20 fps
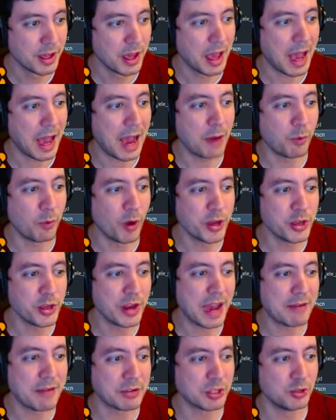I want you to
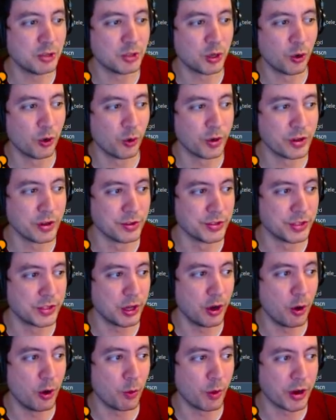have a tutorial
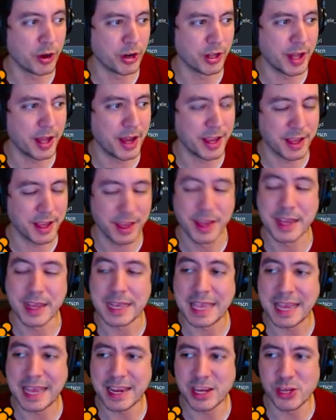zone where you're like
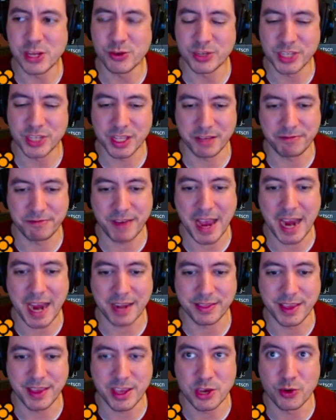getting used to the
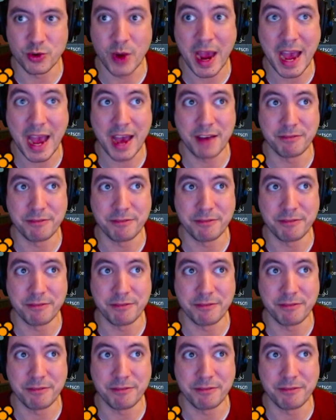fact that you have